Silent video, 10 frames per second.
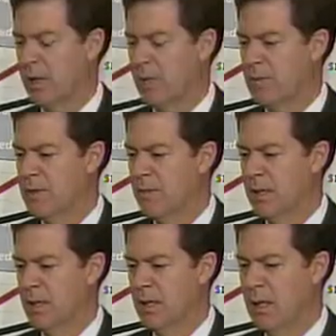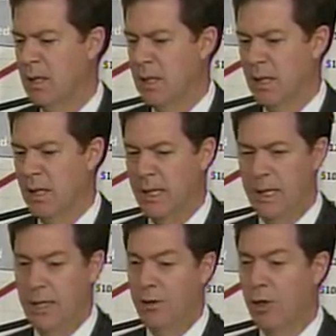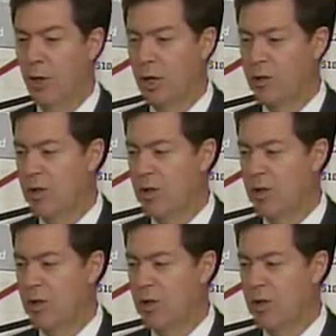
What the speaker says: up to me in large